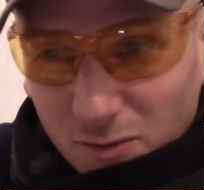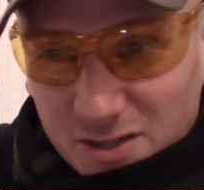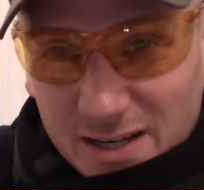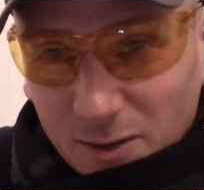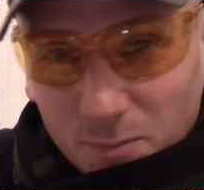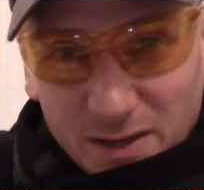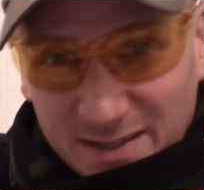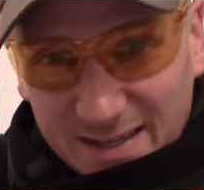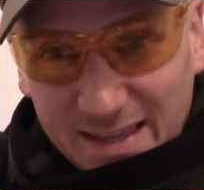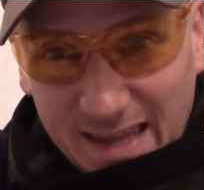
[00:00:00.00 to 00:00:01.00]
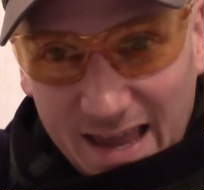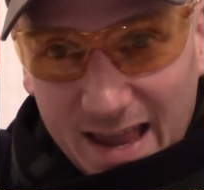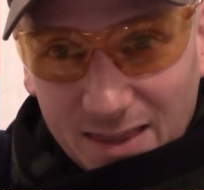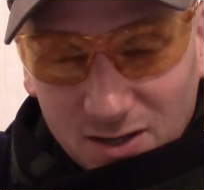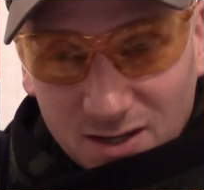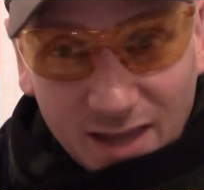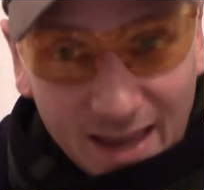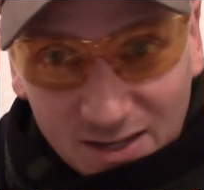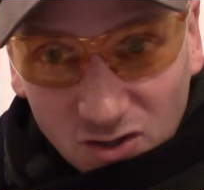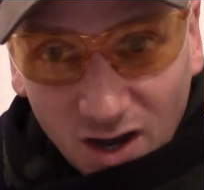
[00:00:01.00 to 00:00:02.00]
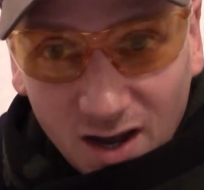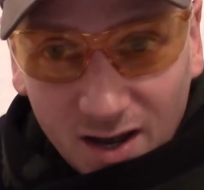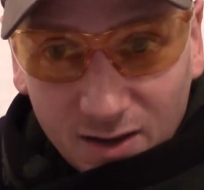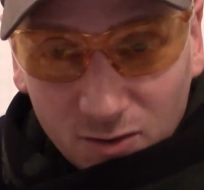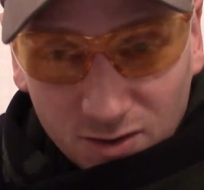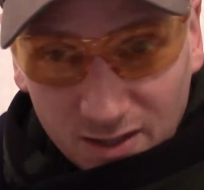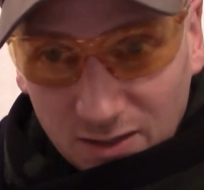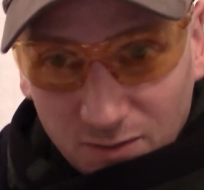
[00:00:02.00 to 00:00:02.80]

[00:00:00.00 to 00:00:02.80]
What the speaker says: or just little bits in the air that can get in your eye or in your